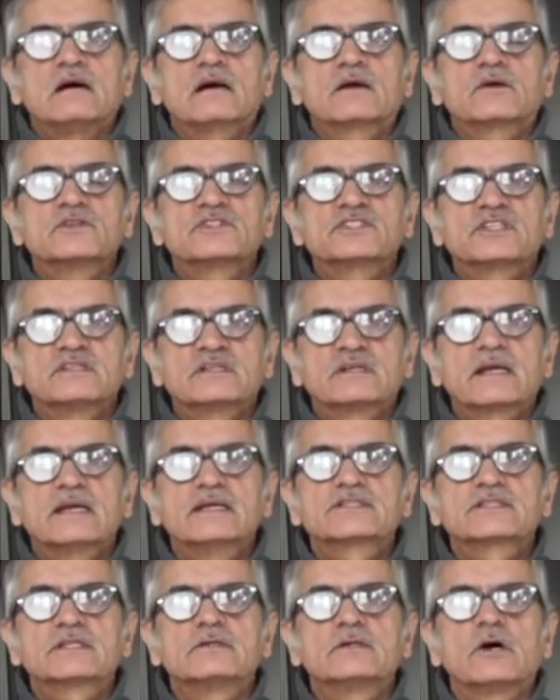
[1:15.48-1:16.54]

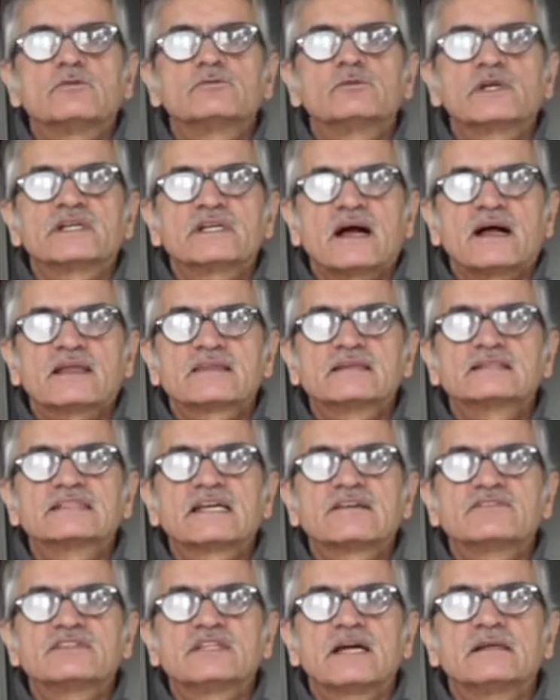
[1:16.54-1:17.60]
consideration of what others
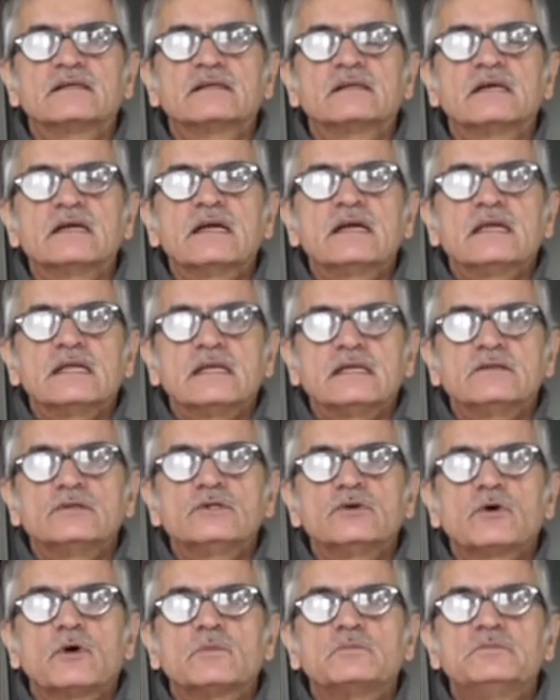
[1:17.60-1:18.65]
have done in
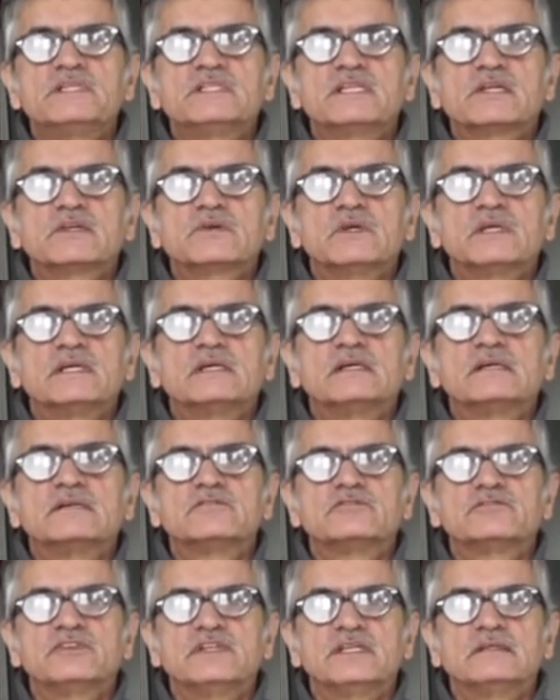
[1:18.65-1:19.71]
your particular
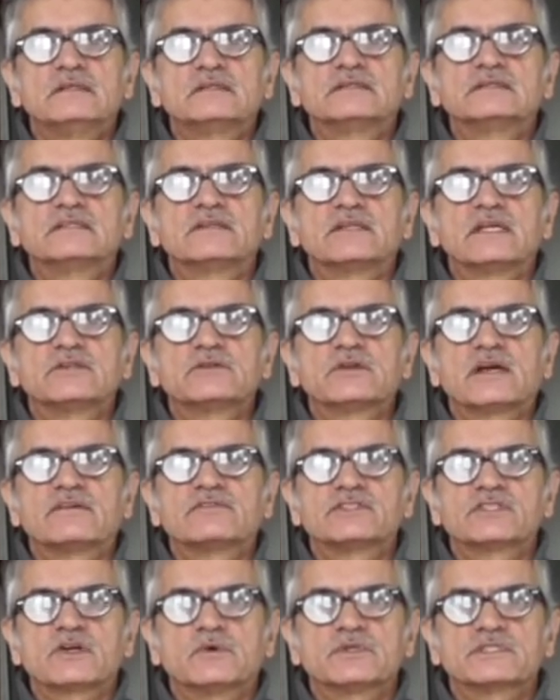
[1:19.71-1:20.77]
field that you
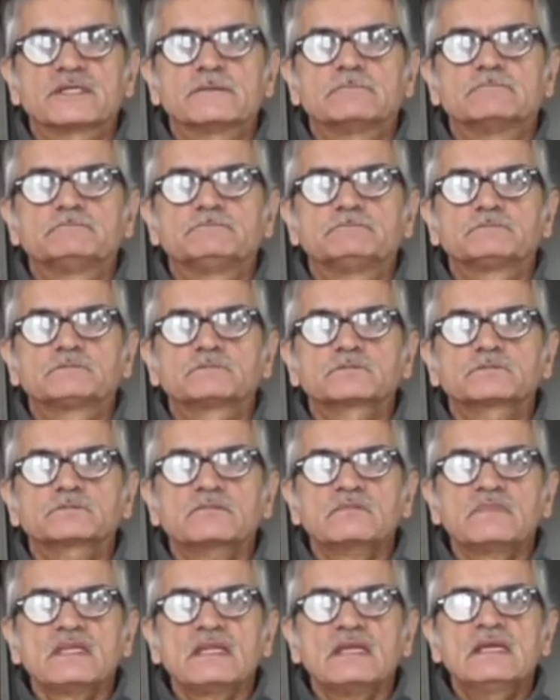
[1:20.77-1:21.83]
have chosen.
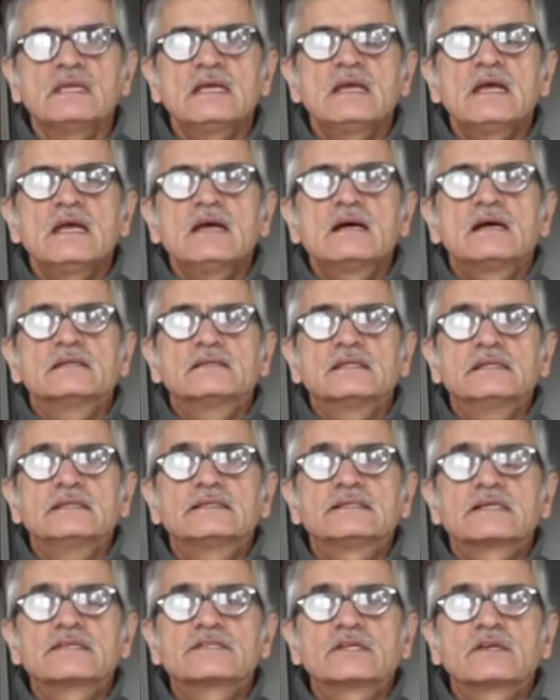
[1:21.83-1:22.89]
The
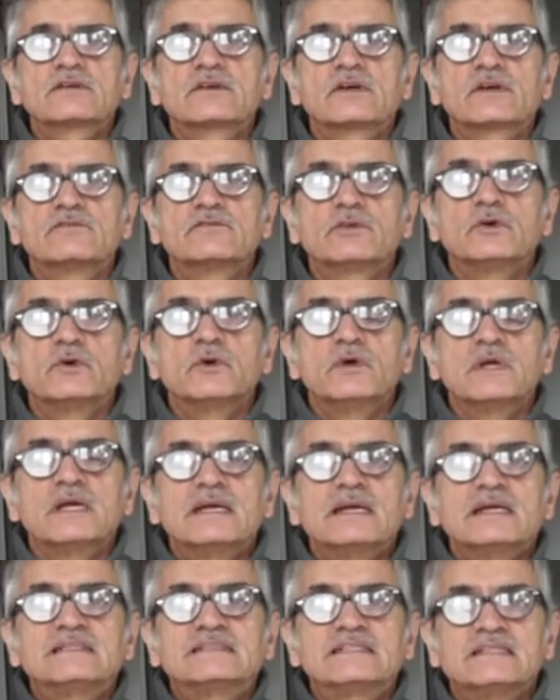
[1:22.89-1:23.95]
literature review
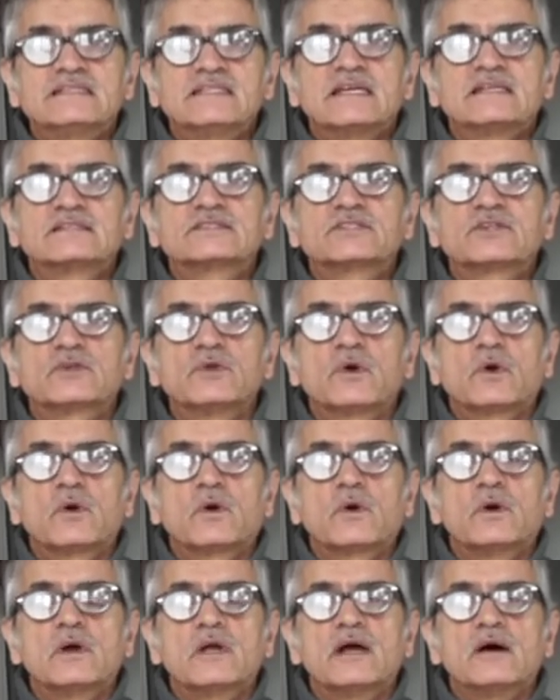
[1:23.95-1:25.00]
suggests
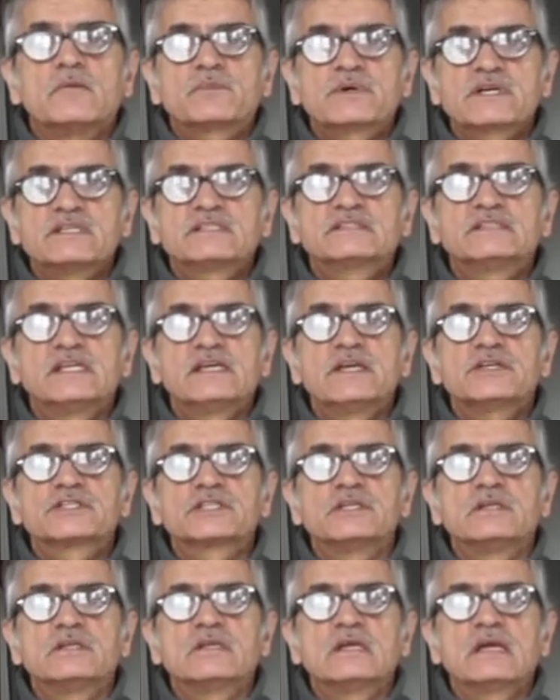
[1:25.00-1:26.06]
your
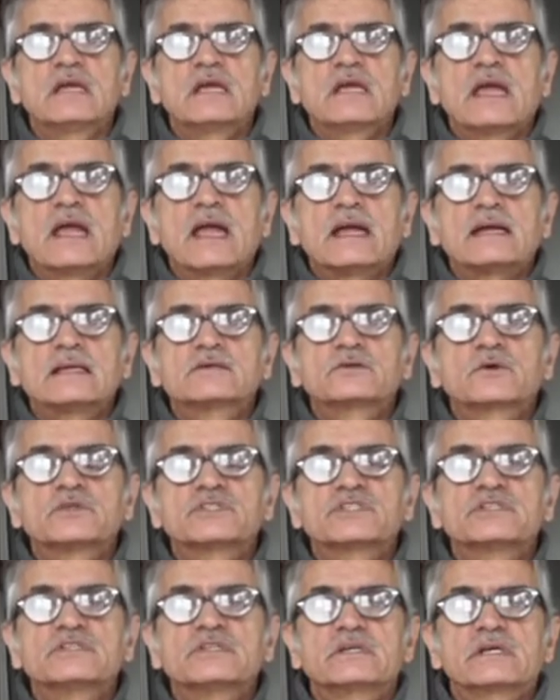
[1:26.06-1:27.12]
appreciation and
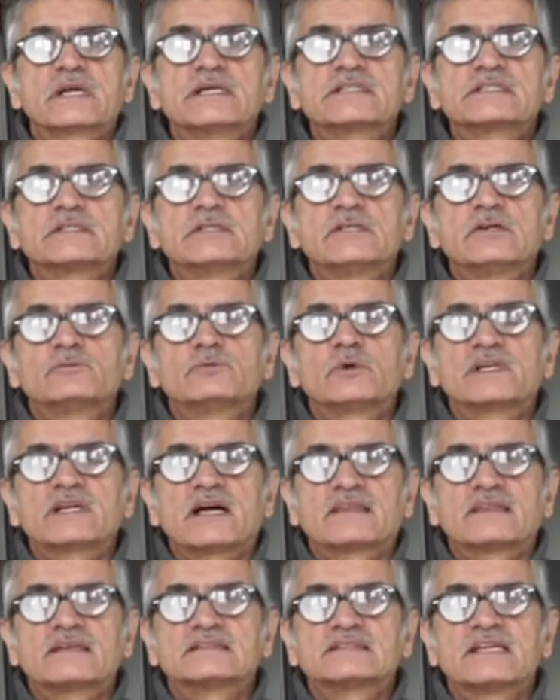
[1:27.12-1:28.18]
consideration of what
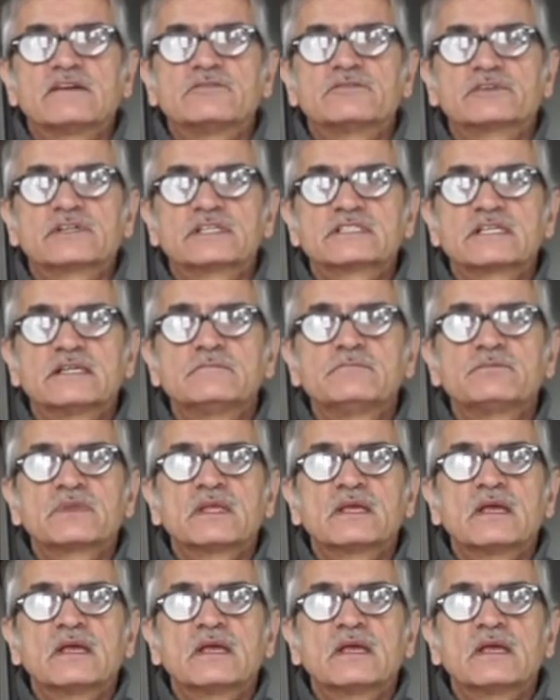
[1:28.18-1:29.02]
others have written,